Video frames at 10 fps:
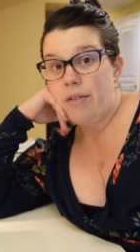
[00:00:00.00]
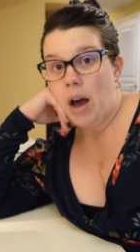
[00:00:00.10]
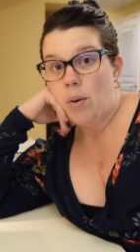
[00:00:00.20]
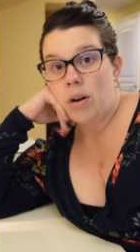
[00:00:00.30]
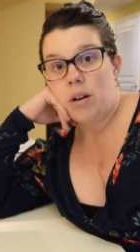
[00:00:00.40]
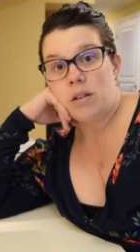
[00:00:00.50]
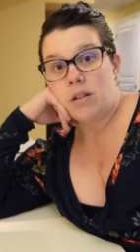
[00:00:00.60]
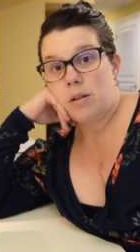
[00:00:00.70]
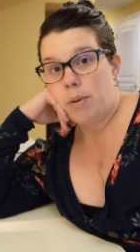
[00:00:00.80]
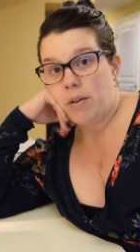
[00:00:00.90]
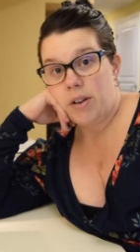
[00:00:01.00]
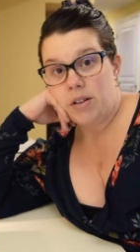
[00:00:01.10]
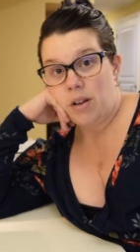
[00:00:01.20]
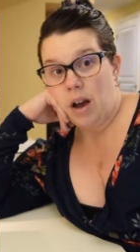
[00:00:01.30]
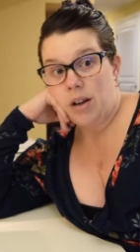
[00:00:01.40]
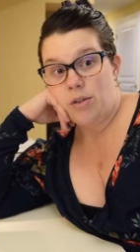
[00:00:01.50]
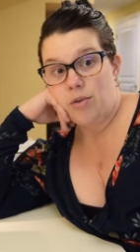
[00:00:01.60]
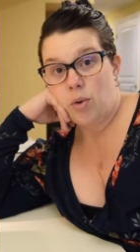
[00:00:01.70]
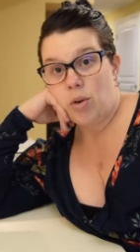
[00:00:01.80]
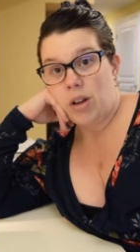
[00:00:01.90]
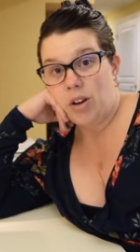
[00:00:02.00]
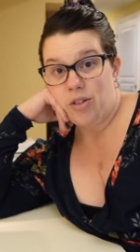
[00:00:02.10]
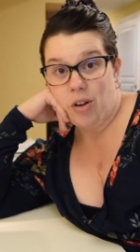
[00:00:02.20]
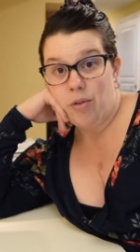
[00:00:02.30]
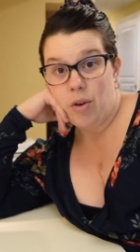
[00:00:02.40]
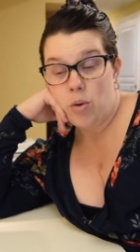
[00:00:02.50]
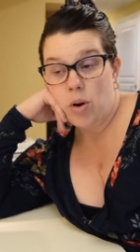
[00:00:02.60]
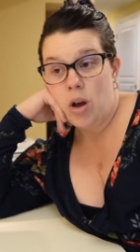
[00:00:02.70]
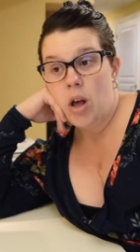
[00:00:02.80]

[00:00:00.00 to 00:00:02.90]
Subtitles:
that one because it's the perfect size for like your cell phone